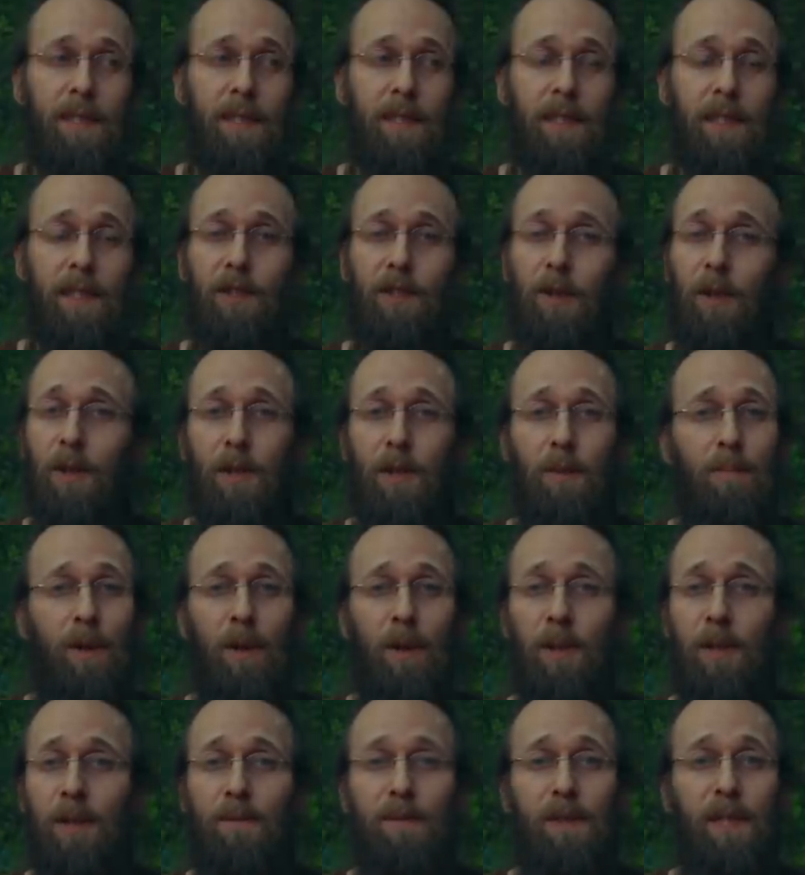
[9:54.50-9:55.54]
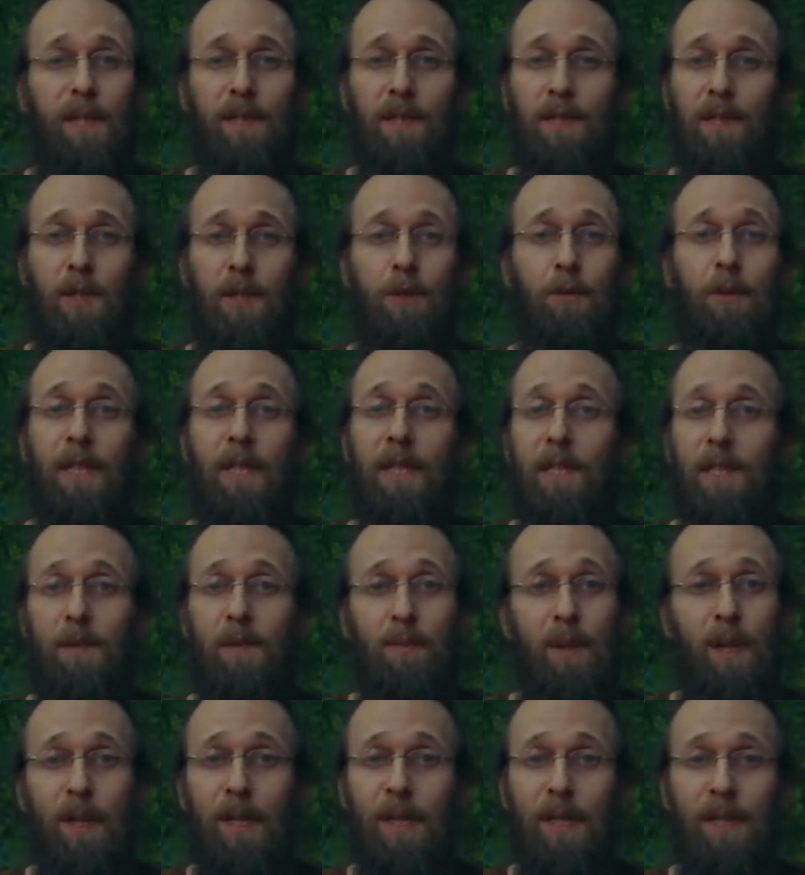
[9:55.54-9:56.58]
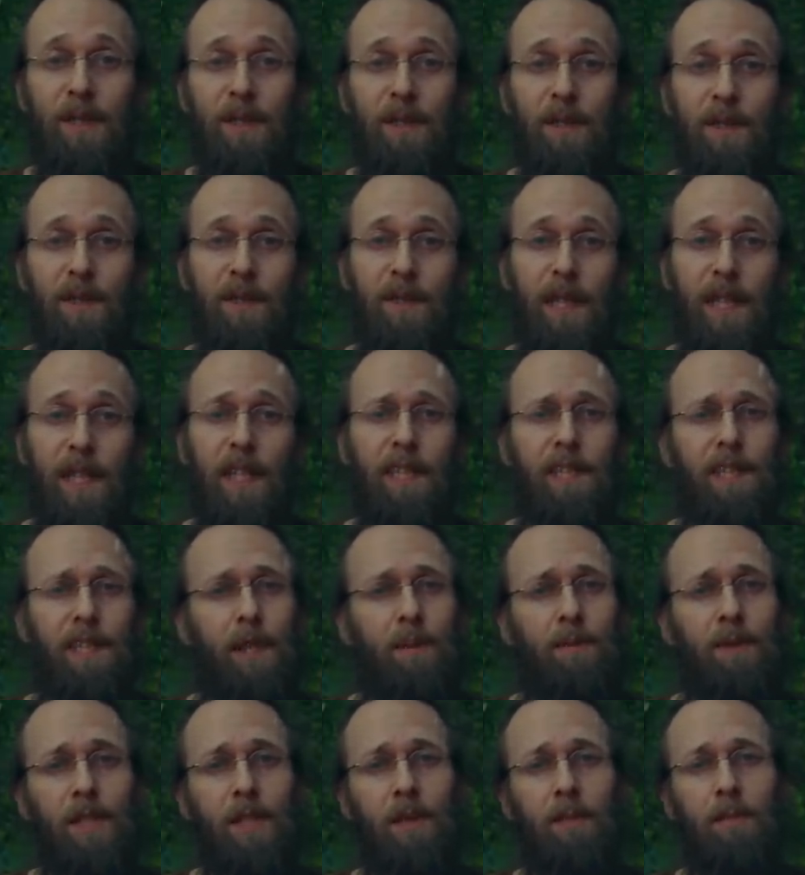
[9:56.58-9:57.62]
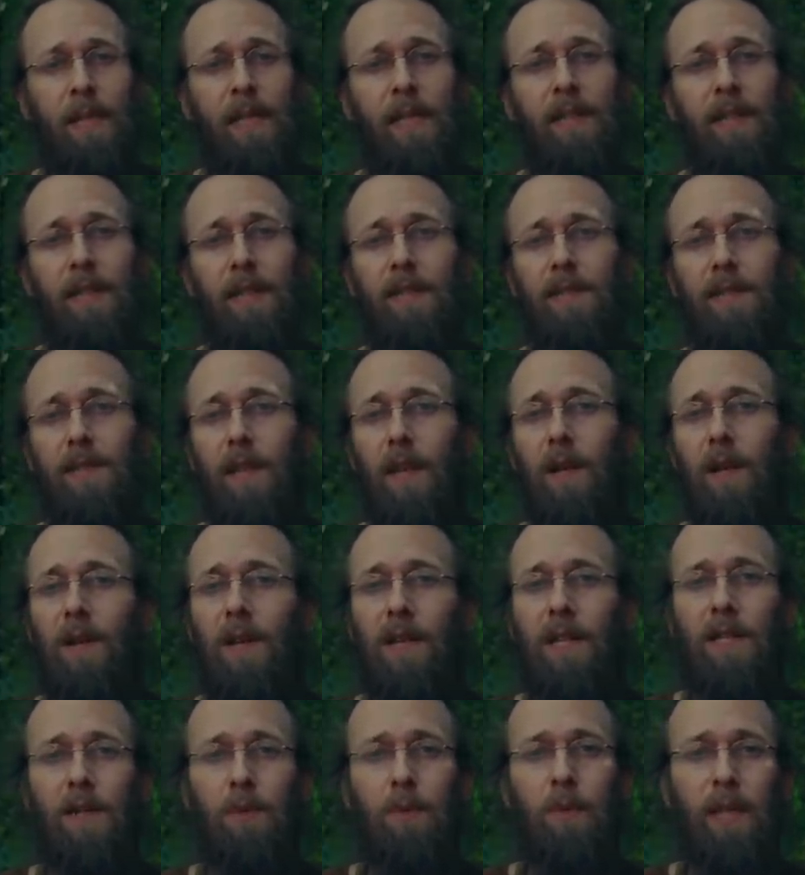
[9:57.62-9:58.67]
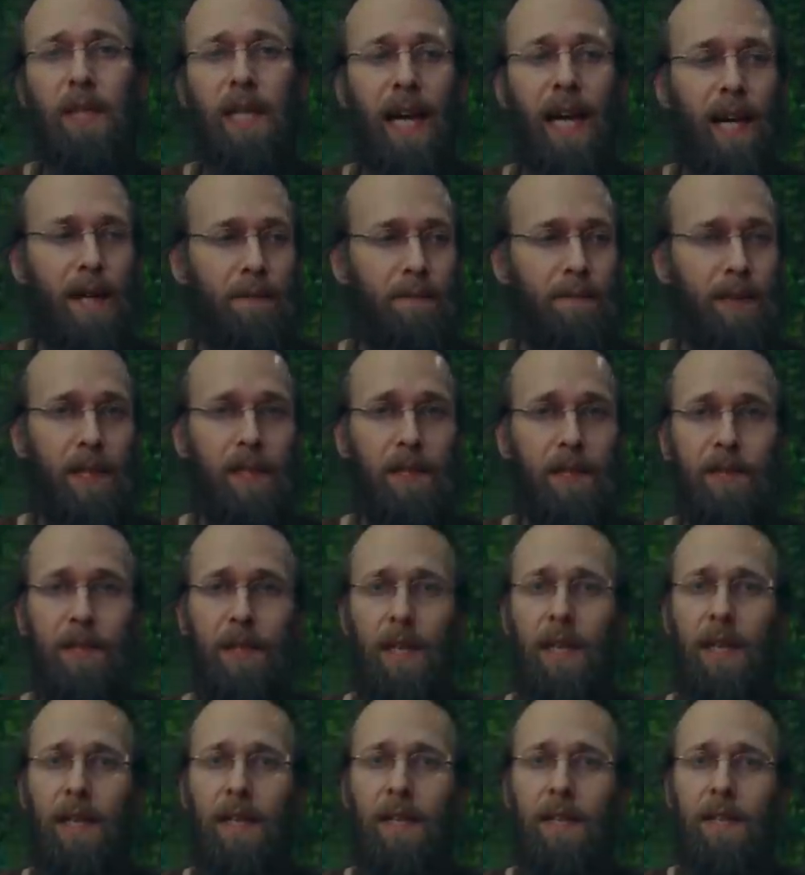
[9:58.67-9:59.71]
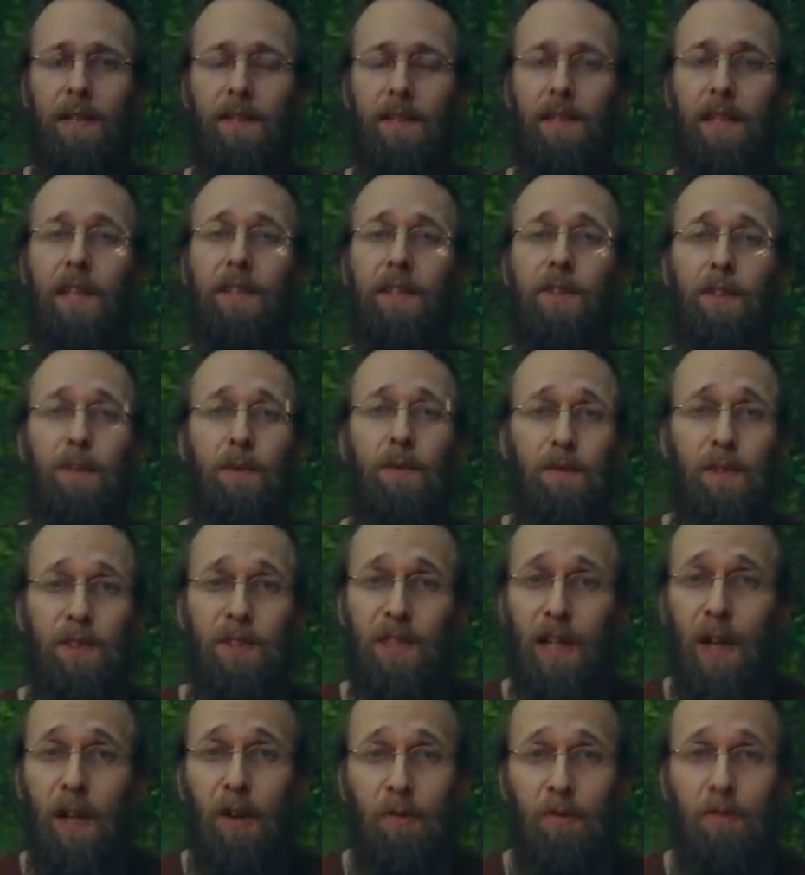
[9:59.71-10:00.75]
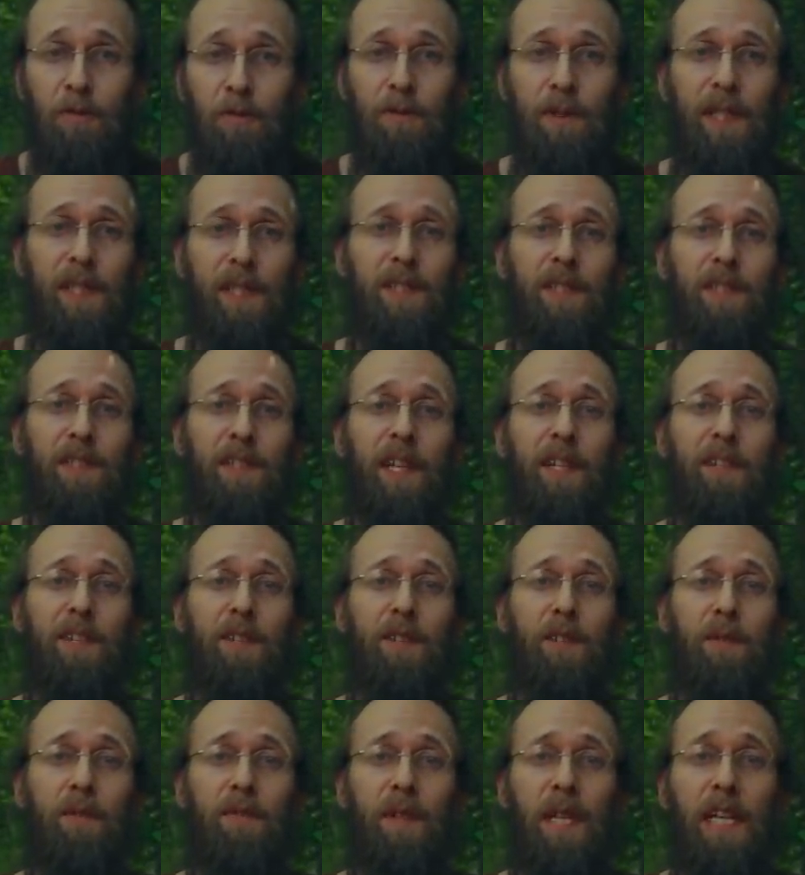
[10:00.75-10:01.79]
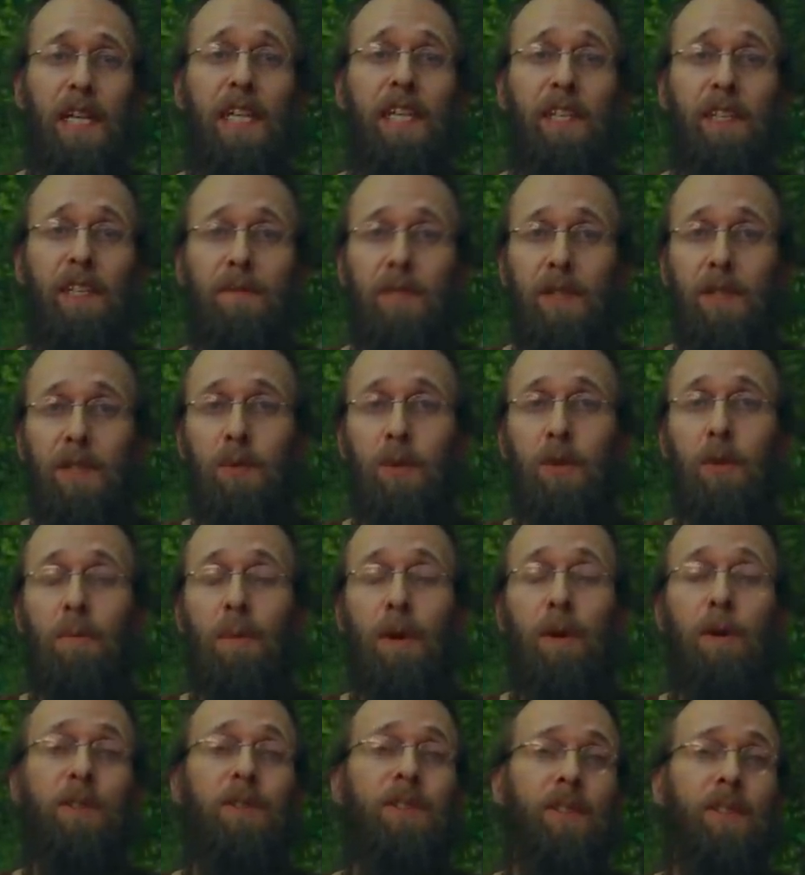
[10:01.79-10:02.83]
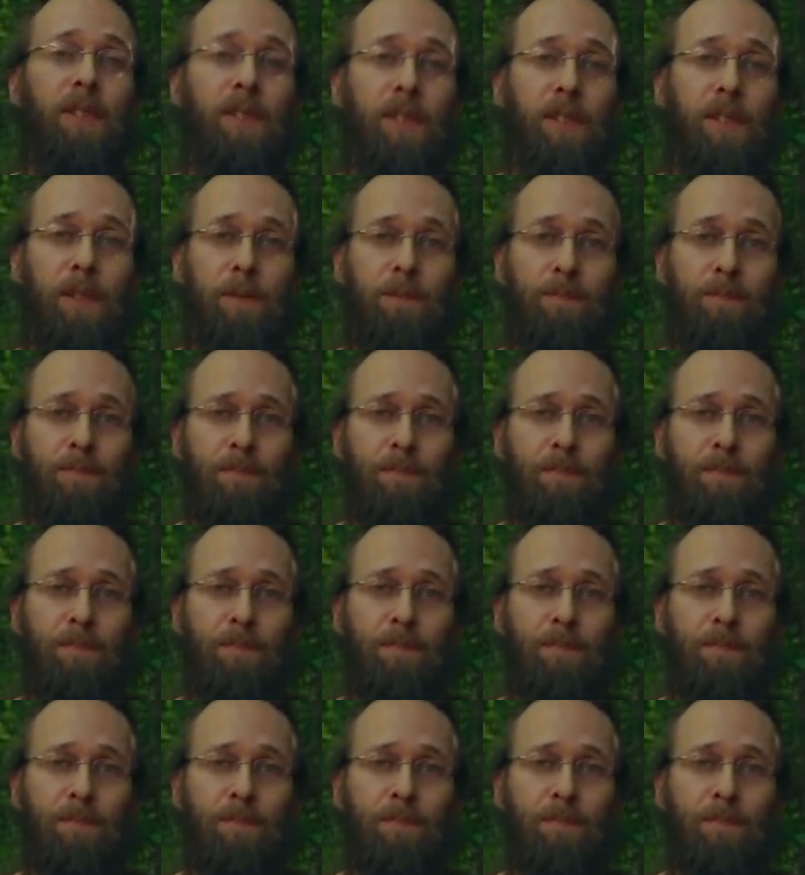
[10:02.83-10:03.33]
It's all a part of this human experience. And it seems to me that as long as we have this sense of self, this sense of individual personhood,